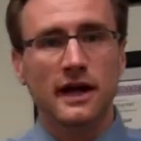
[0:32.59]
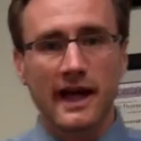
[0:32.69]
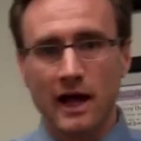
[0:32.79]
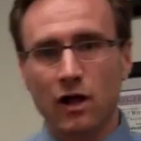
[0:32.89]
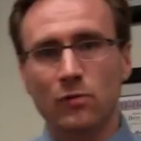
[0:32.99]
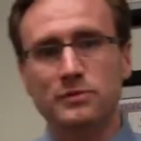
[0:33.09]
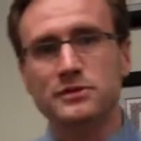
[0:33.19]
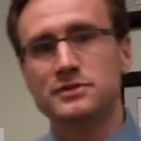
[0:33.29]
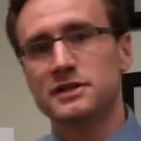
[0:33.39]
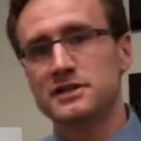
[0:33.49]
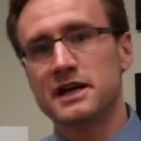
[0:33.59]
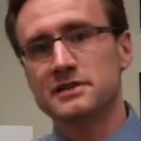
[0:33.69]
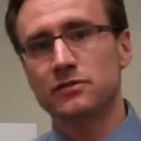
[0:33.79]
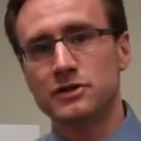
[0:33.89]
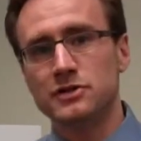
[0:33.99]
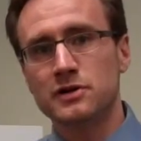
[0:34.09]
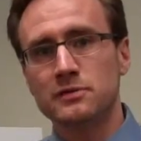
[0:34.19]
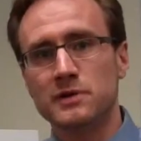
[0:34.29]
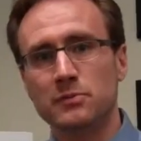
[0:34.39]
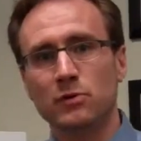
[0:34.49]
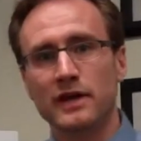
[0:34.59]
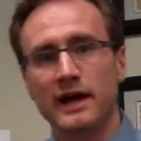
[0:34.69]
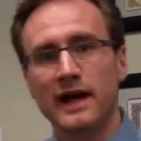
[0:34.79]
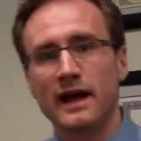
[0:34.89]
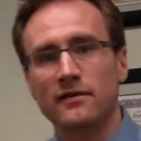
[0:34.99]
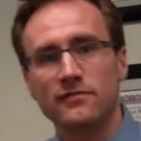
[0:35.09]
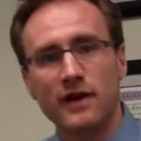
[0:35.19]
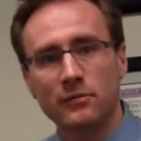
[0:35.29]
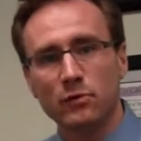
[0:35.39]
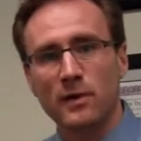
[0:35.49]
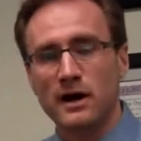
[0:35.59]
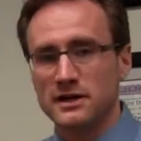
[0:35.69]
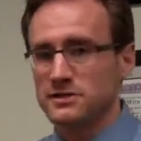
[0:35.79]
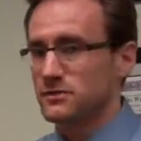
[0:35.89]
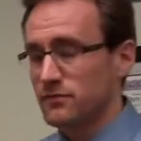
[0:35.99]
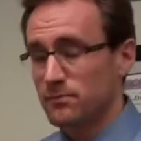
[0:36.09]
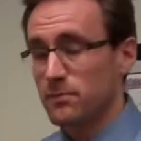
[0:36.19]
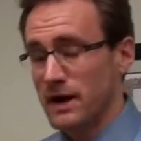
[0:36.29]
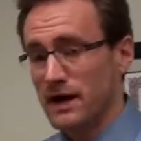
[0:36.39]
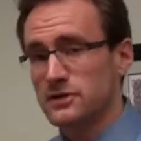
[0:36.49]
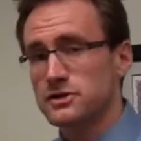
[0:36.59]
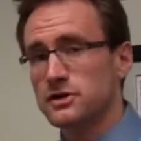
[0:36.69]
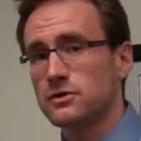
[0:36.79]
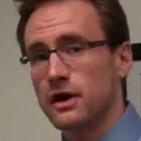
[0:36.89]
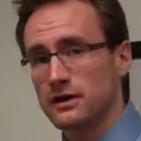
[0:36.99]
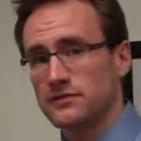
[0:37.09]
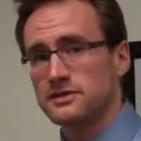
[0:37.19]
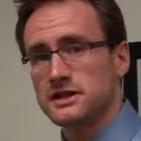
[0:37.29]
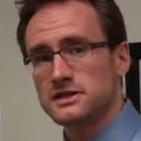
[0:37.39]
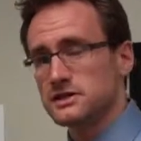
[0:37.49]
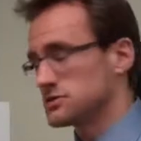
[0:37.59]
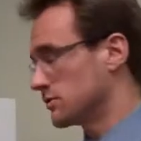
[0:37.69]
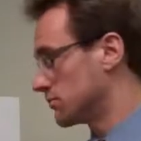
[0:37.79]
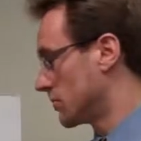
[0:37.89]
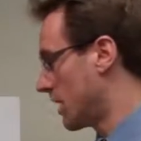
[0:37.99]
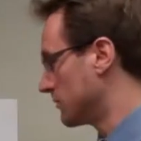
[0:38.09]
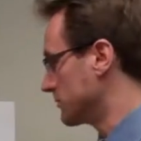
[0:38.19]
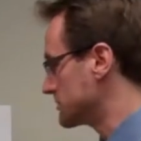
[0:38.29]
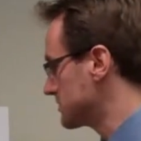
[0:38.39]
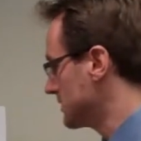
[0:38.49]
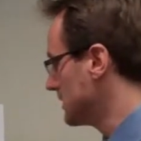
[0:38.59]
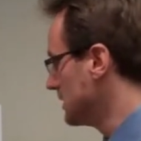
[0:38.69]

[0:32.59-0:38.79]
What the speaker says: help to successfully treat people that have fibromyalgia, chronic fatigue syndrome problems.